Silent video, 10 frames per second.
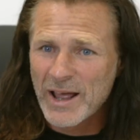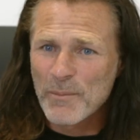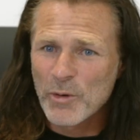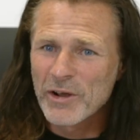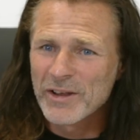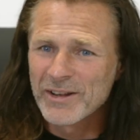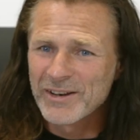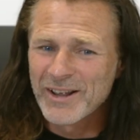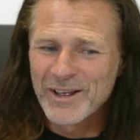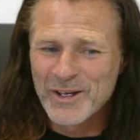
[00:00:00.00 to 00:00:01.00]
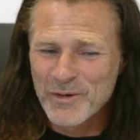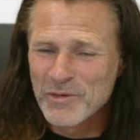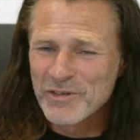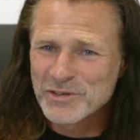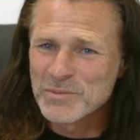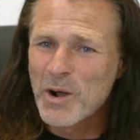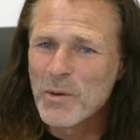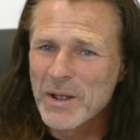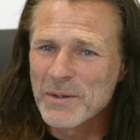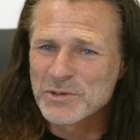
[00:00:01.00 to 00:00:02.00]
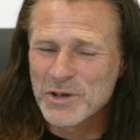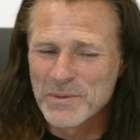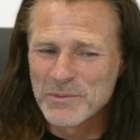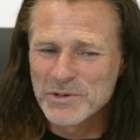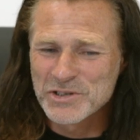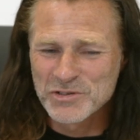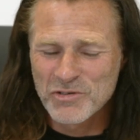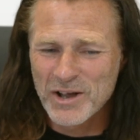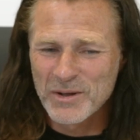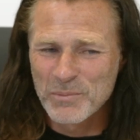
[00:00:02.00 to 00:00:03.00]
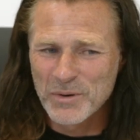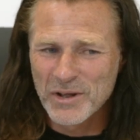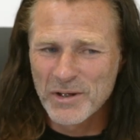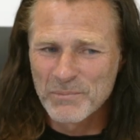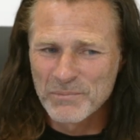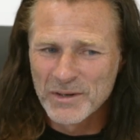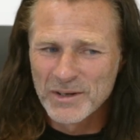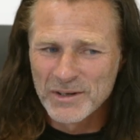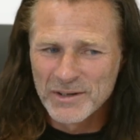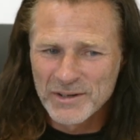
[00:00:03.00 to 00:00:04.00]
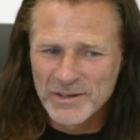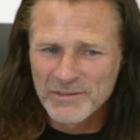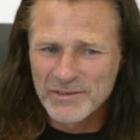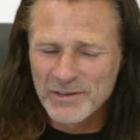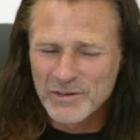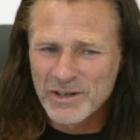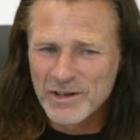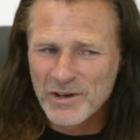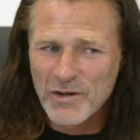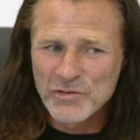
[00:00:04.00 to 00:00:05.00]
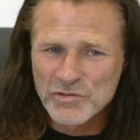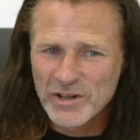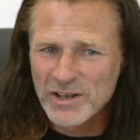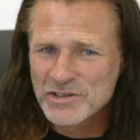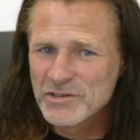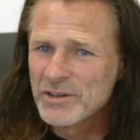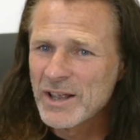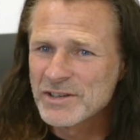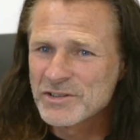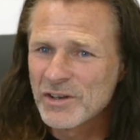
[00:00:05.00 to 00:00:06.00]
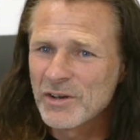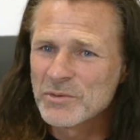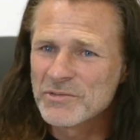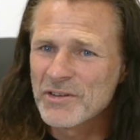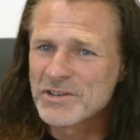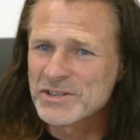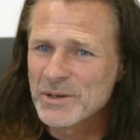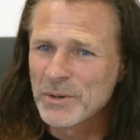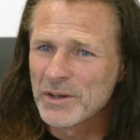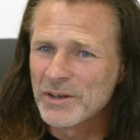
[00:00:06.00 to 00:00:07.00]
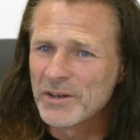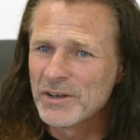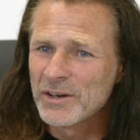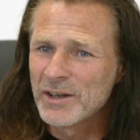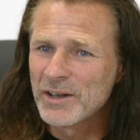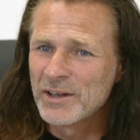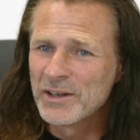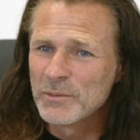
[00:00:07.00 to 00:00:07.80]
hammer it and we've got some home games coming, which is great. But I think looking at Coventry last year and their start was very similar, you know,